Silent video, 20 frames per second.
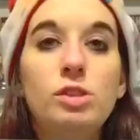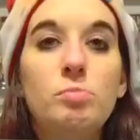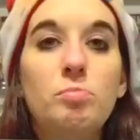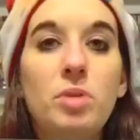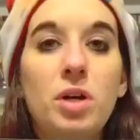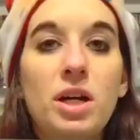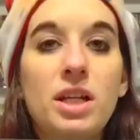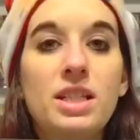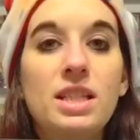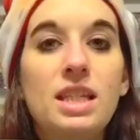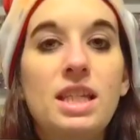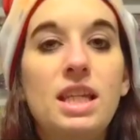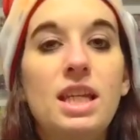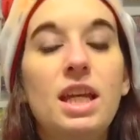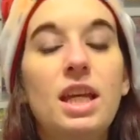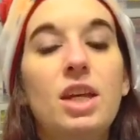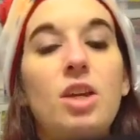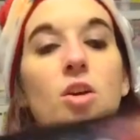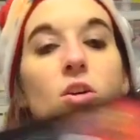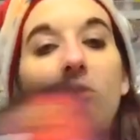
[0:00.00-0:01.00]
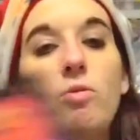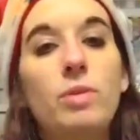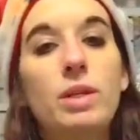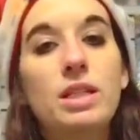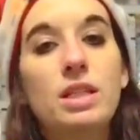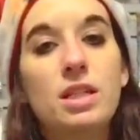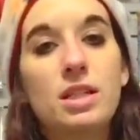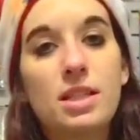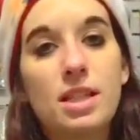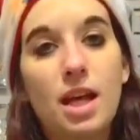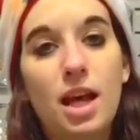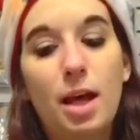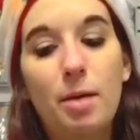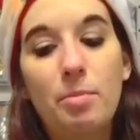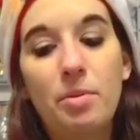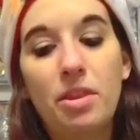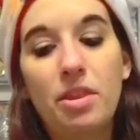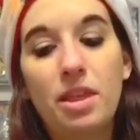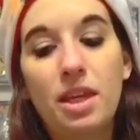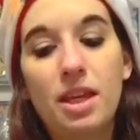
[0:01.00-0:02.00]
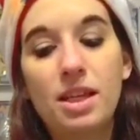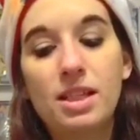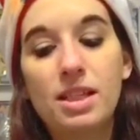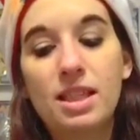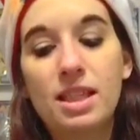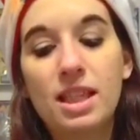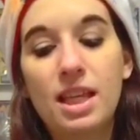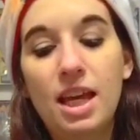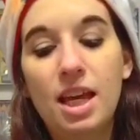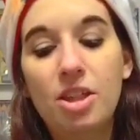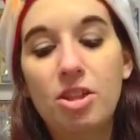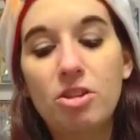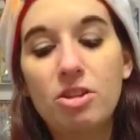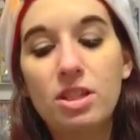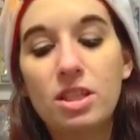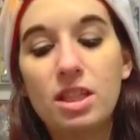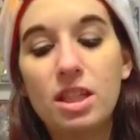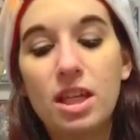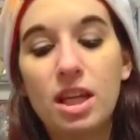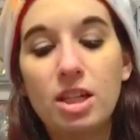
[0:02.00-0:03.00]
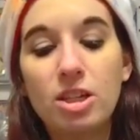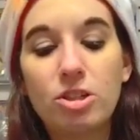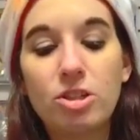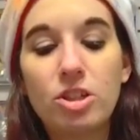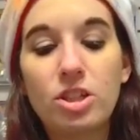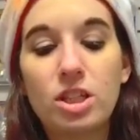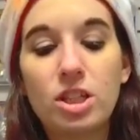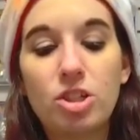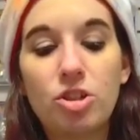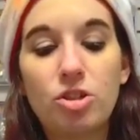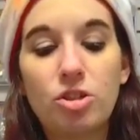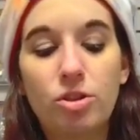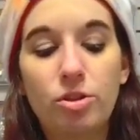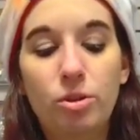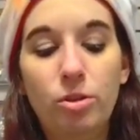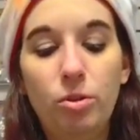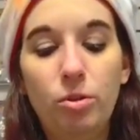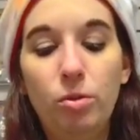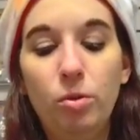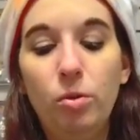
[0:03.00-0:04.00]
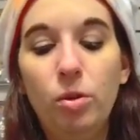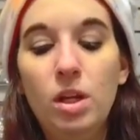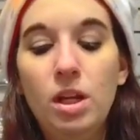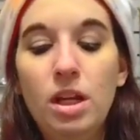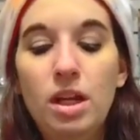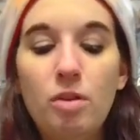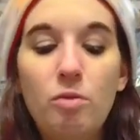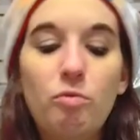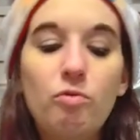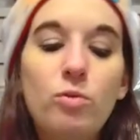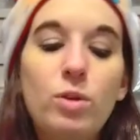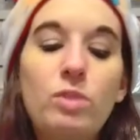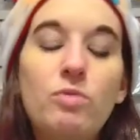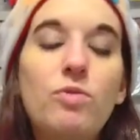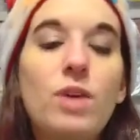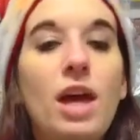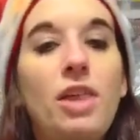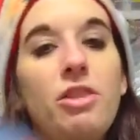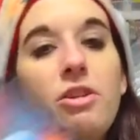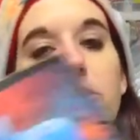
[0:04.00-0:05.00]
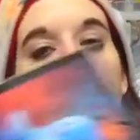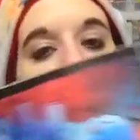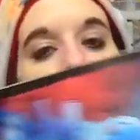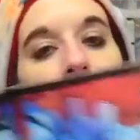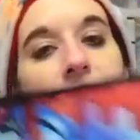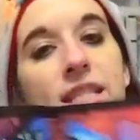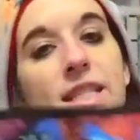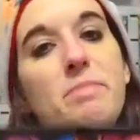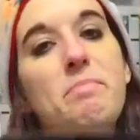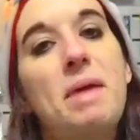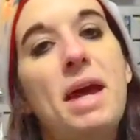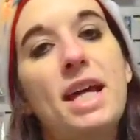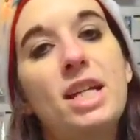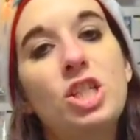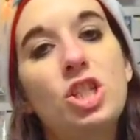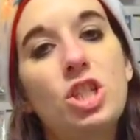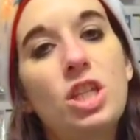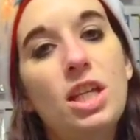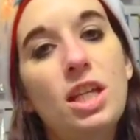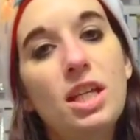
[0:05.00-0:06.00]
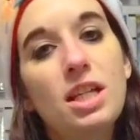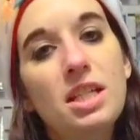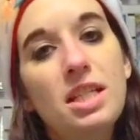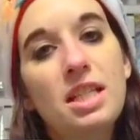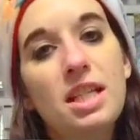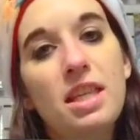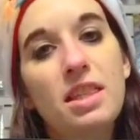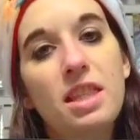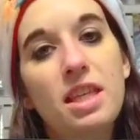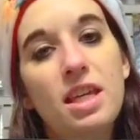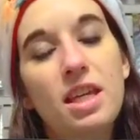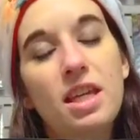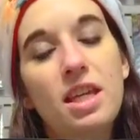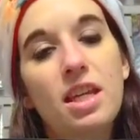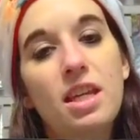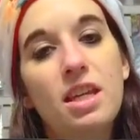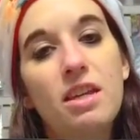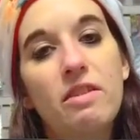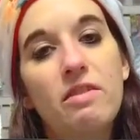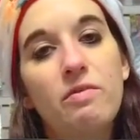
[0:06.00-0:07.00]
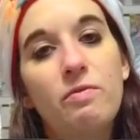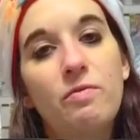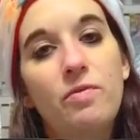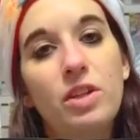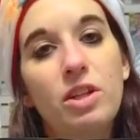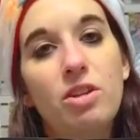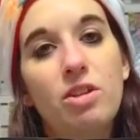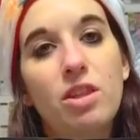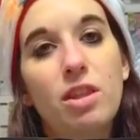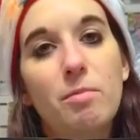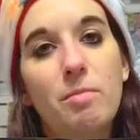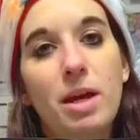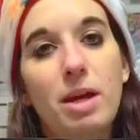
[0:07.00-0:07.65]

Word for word: bossy and always on top of things, and the other is the younger sister who would rather just smash things than figure them